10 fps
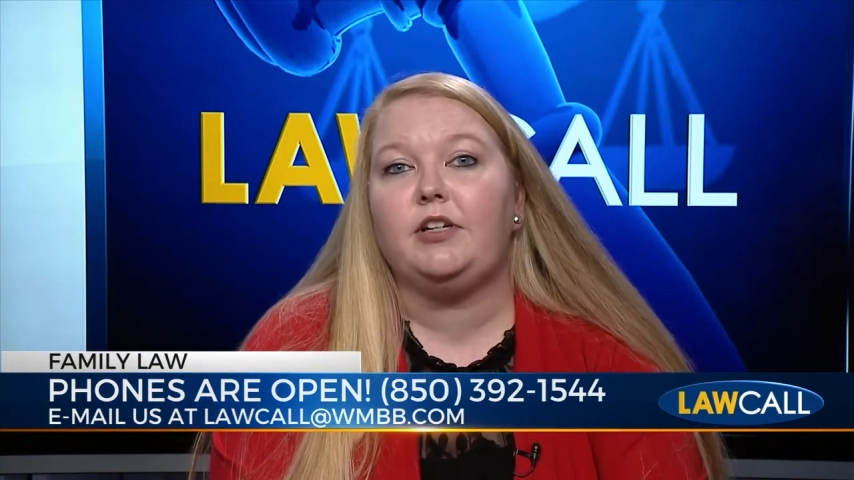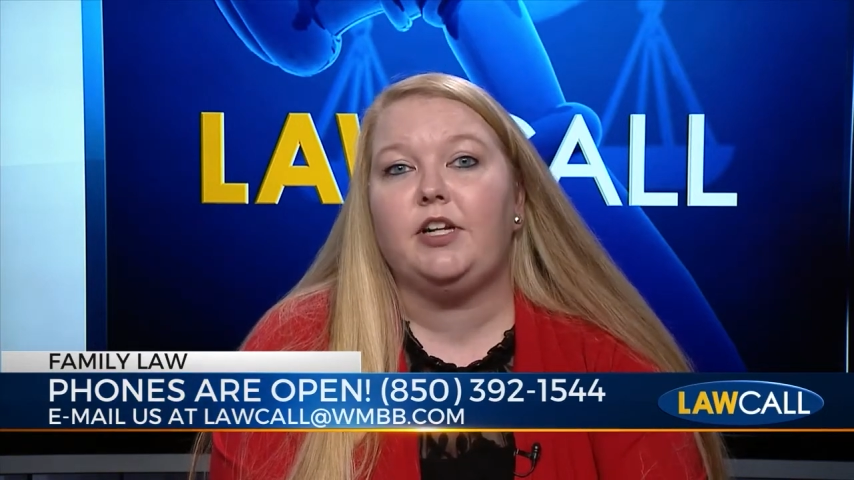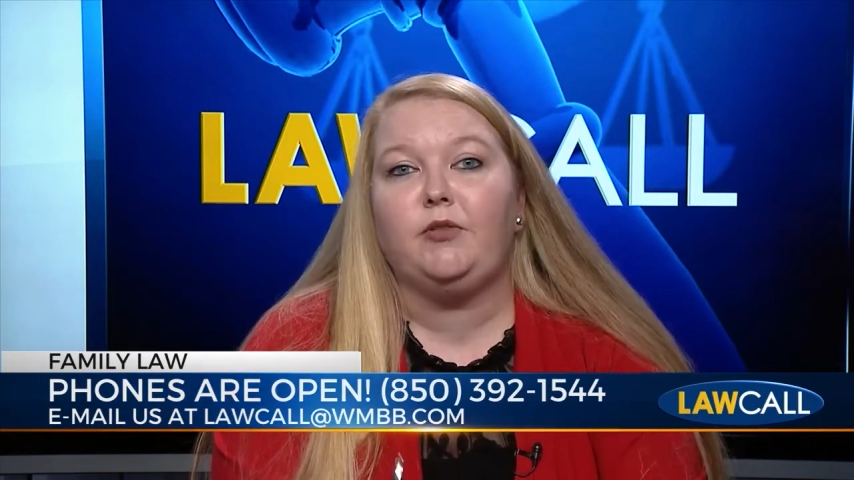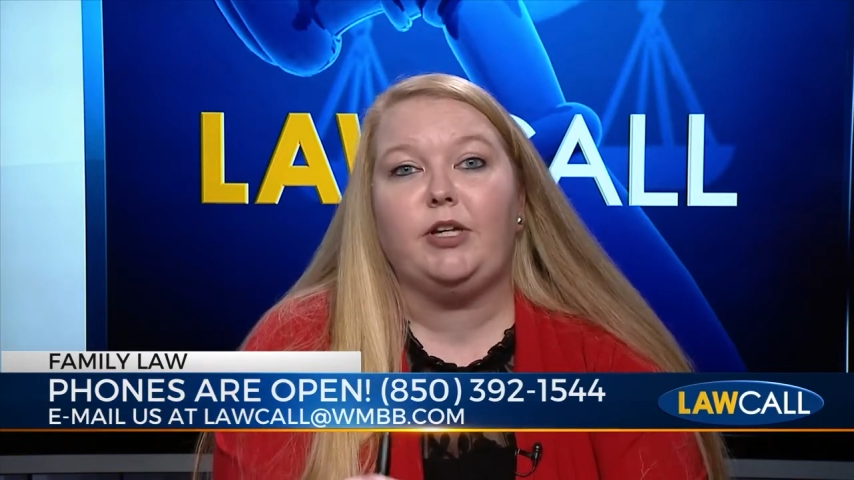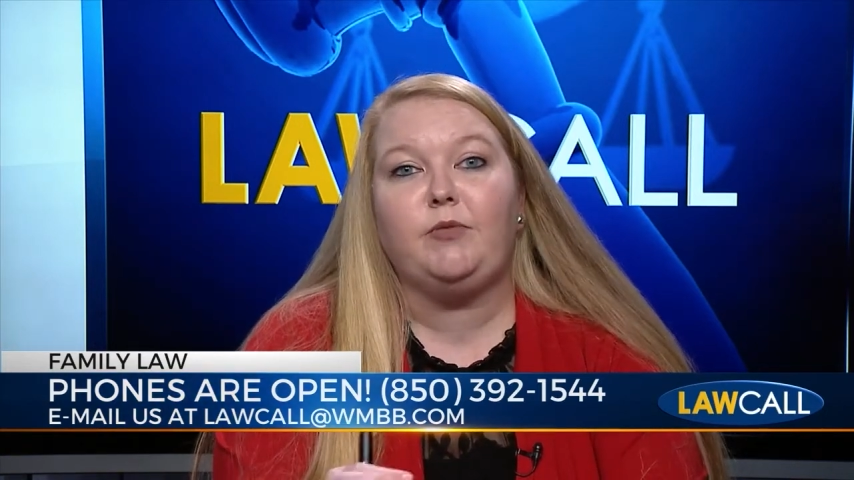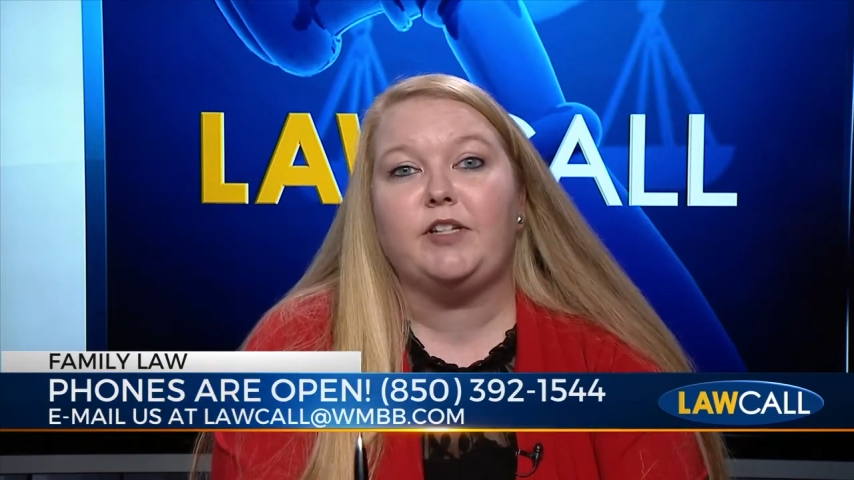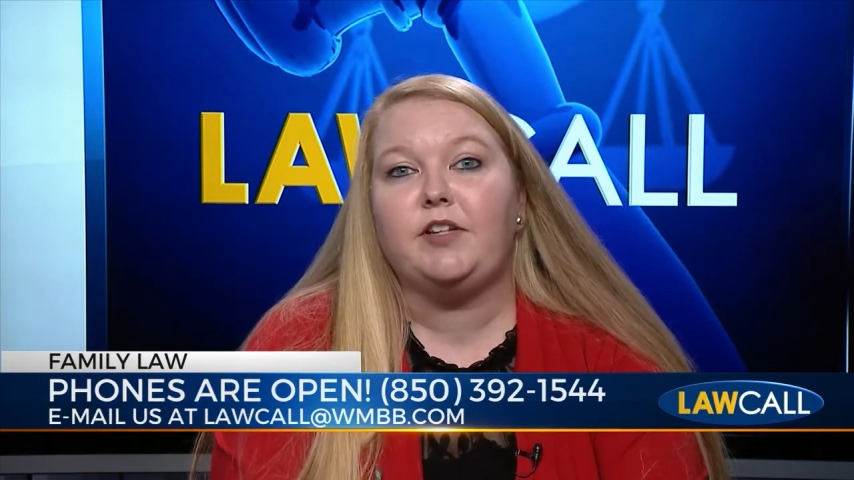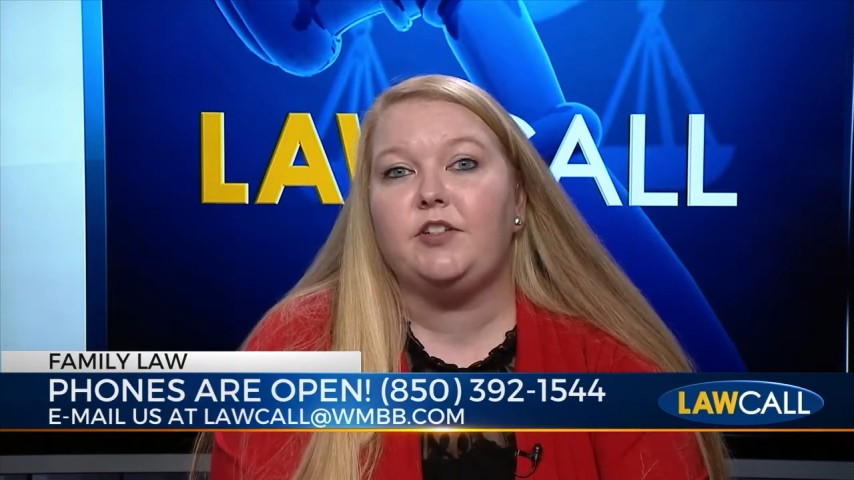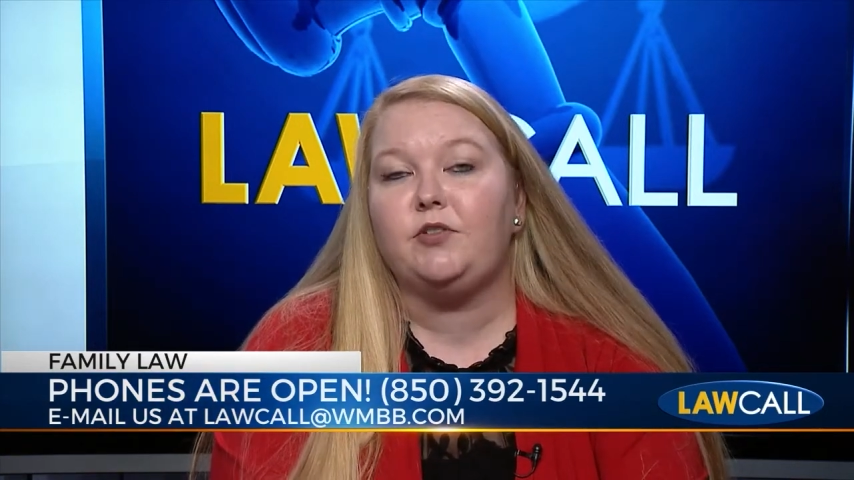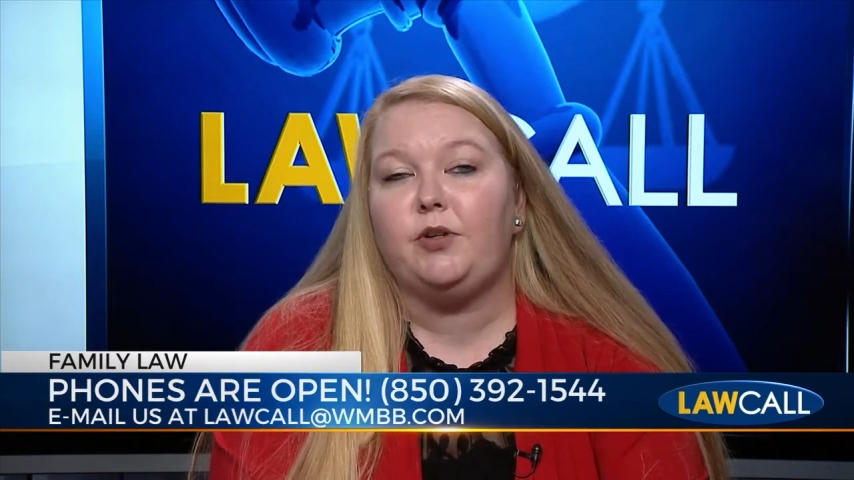you know he
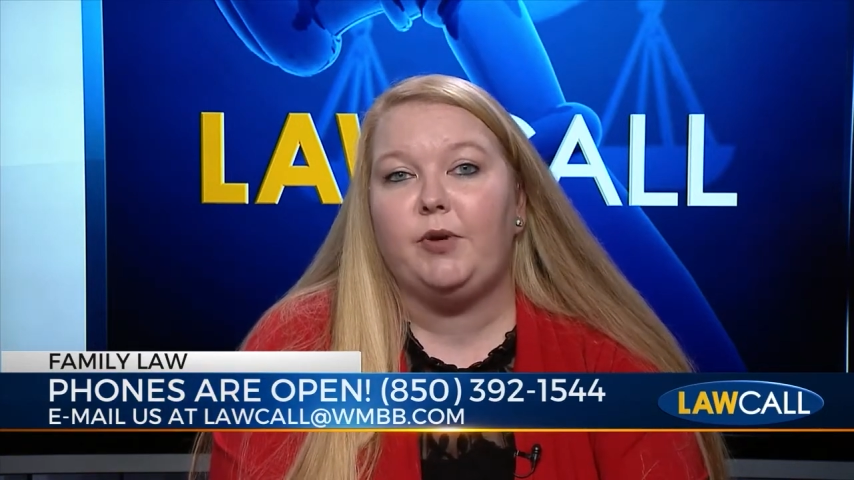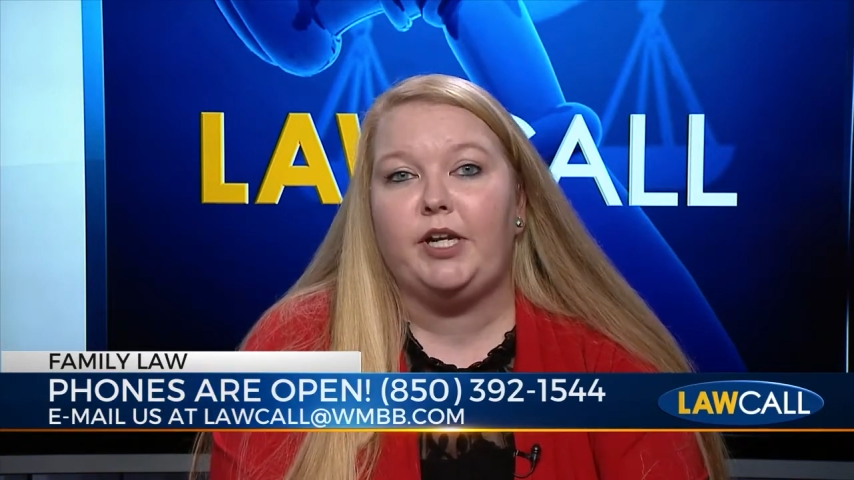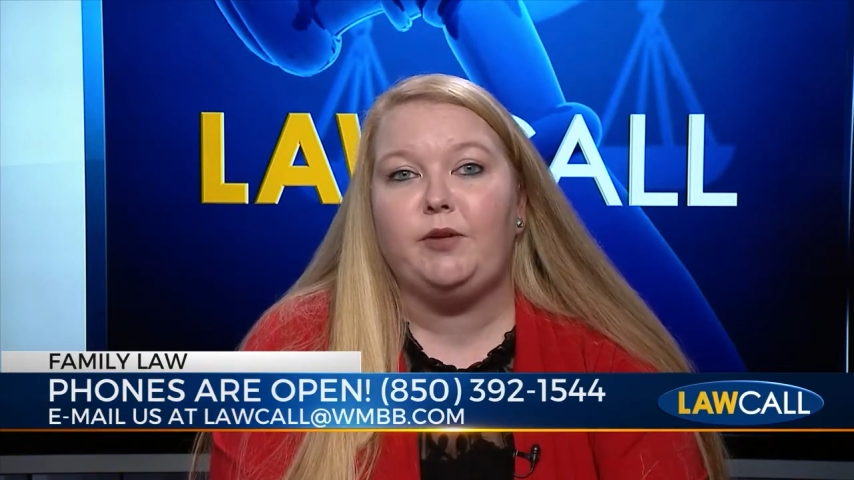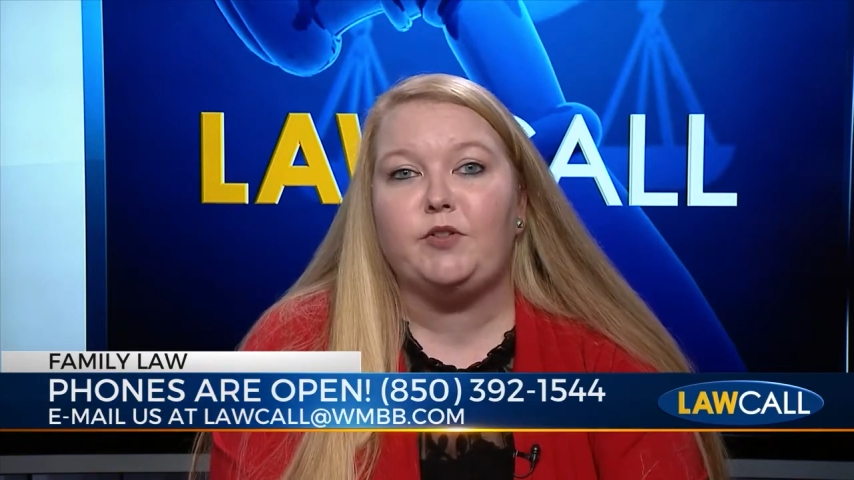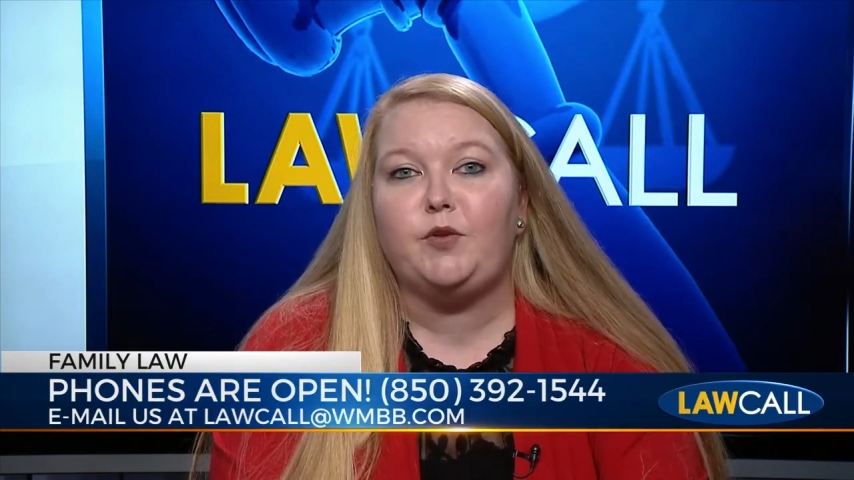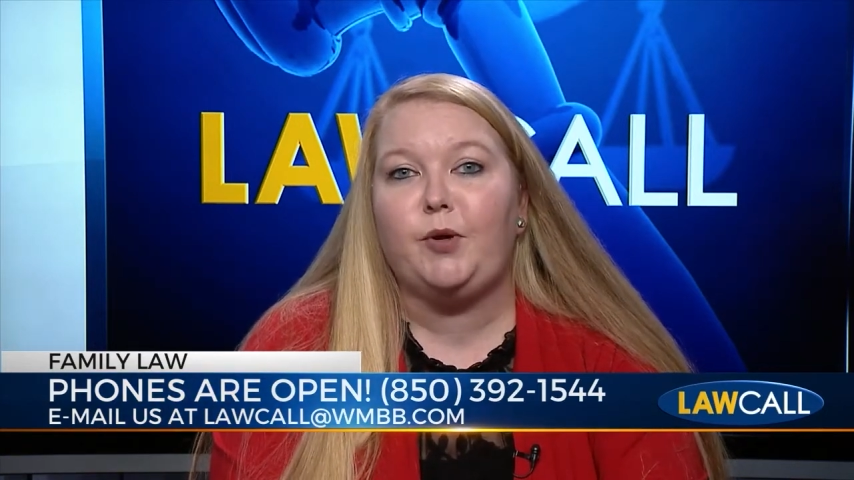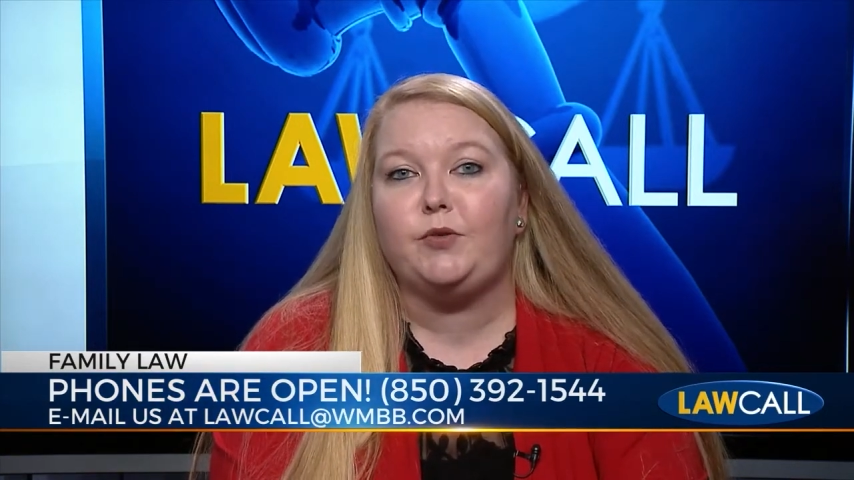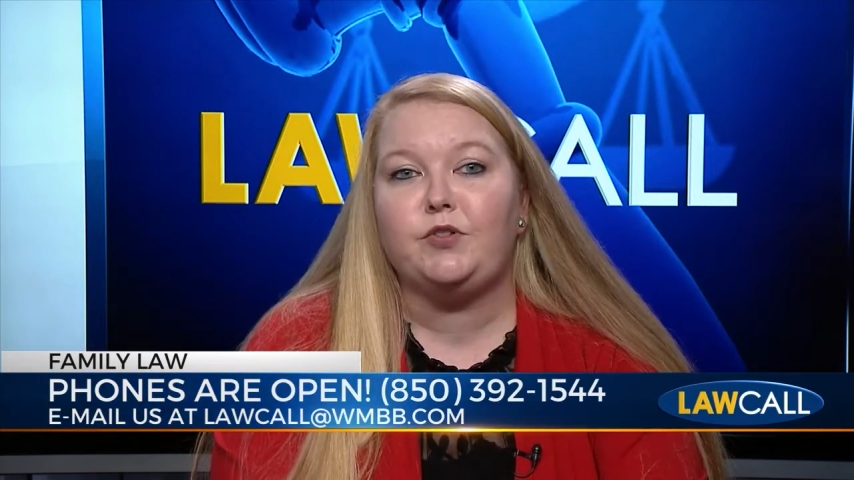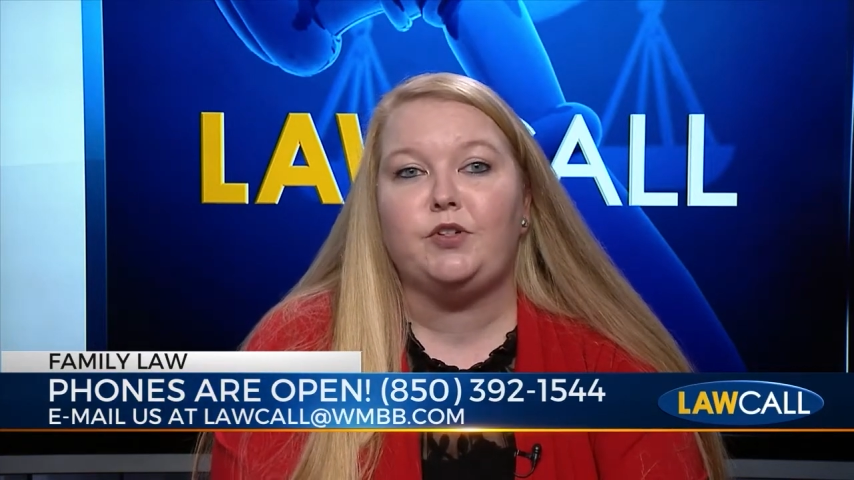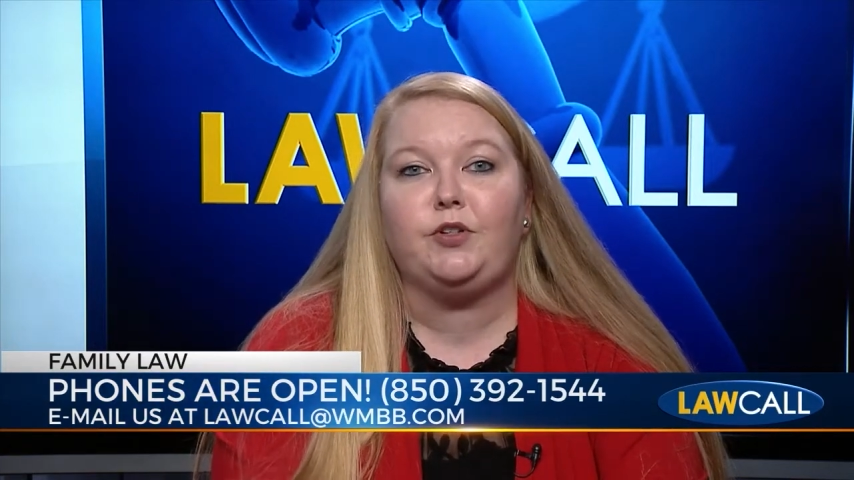wasn't doing what he was
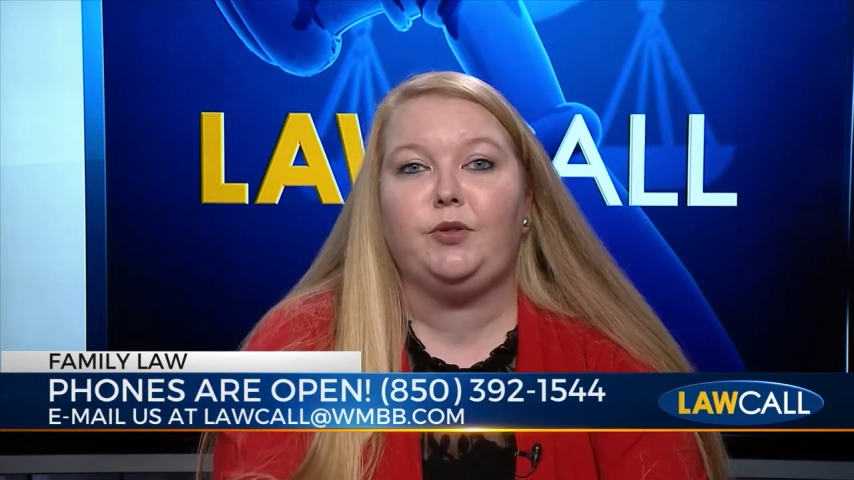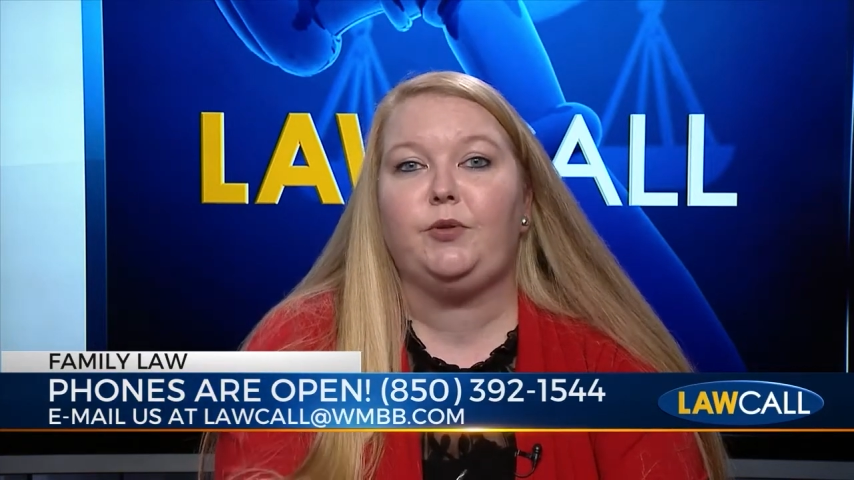supposed to do.